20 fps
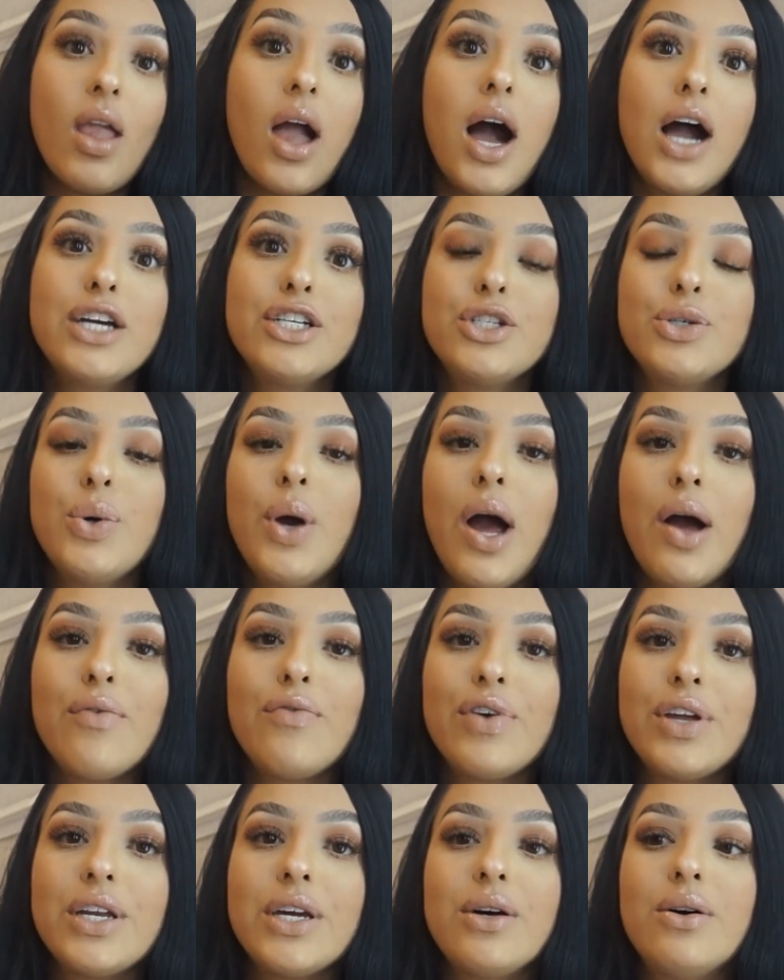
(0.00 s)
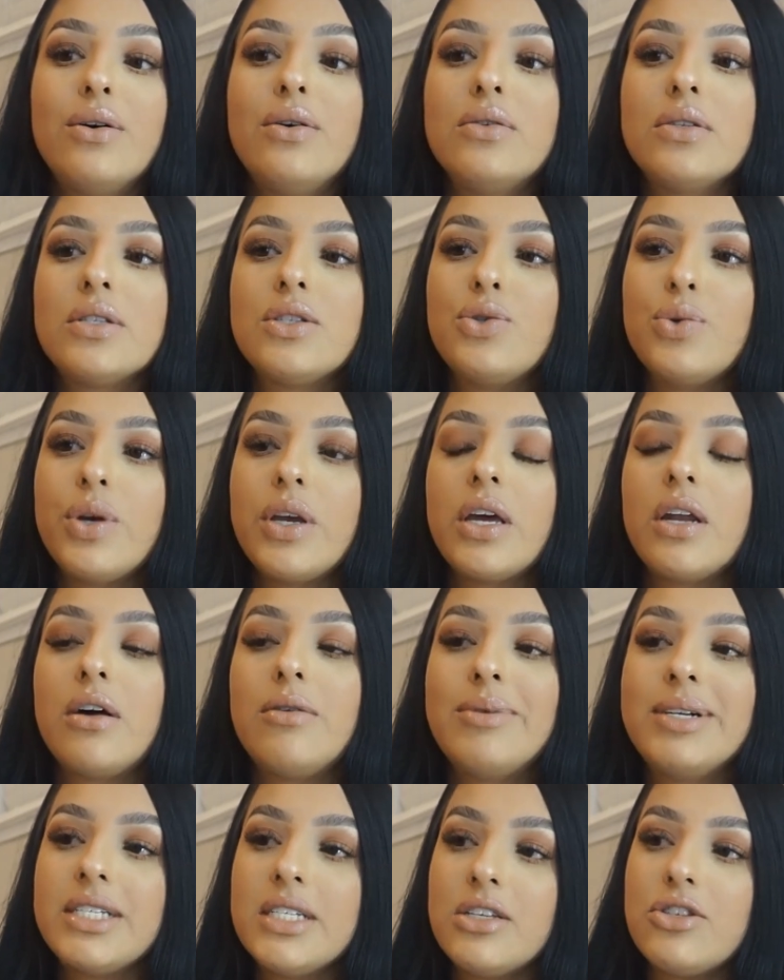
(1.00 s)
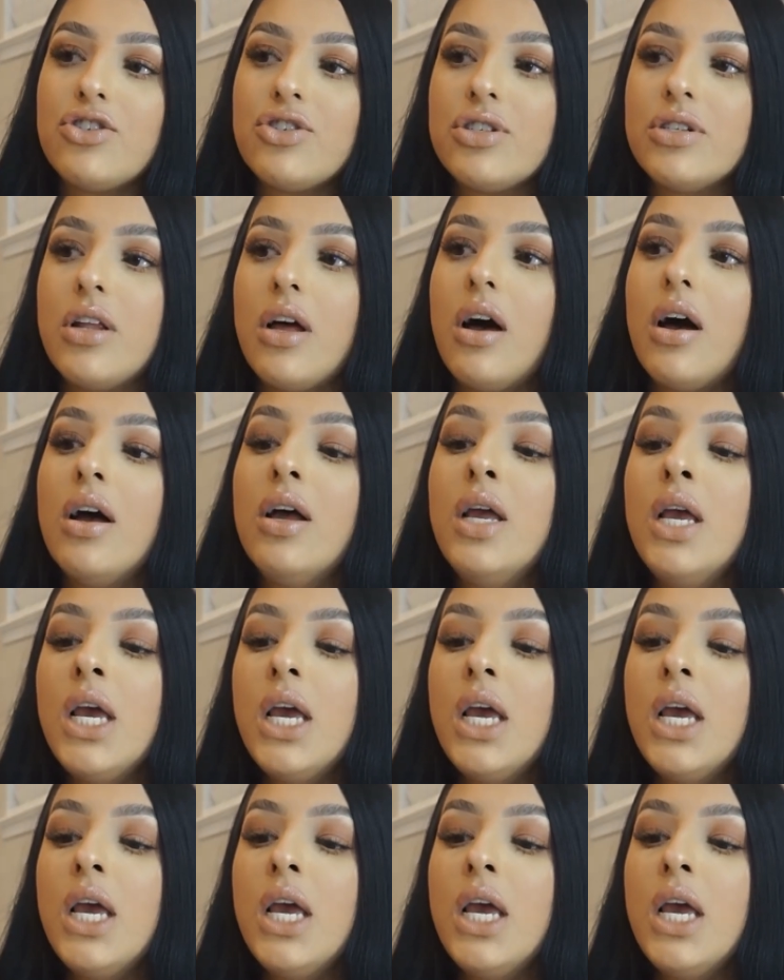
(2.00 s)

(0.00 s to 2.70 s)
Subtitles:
I do have videos doing it on my sister-in-law.